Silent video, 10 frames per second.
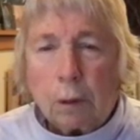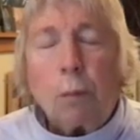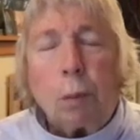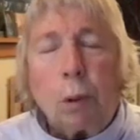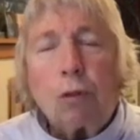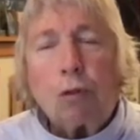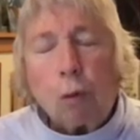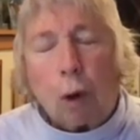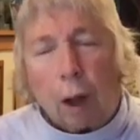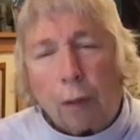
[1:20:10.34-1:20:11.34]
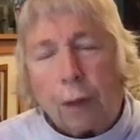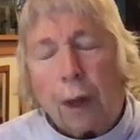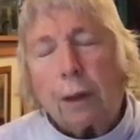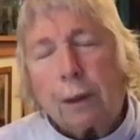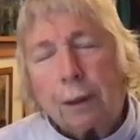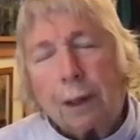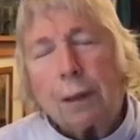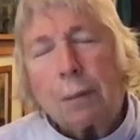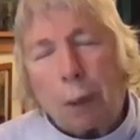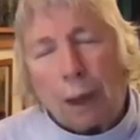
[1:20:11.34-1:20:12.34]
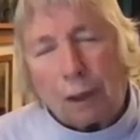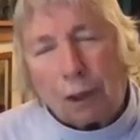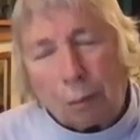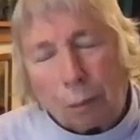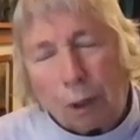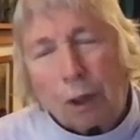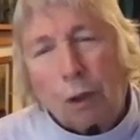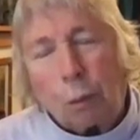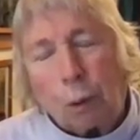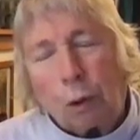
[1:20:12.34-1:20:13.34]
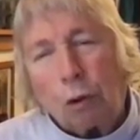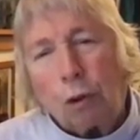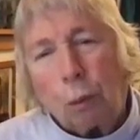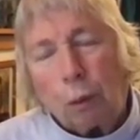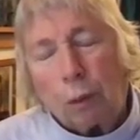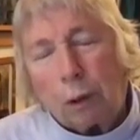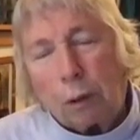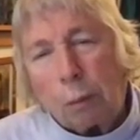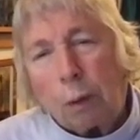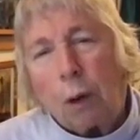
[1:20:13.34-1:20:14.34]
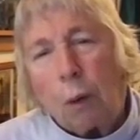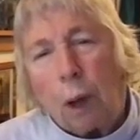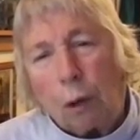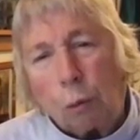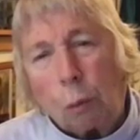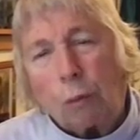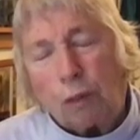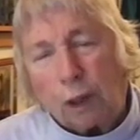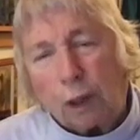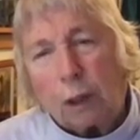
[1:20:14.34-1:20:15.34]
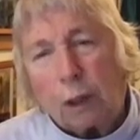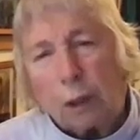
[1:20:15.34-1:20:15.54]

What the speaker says: Please try that and get back to me in a week or two and let me know how you were feeling.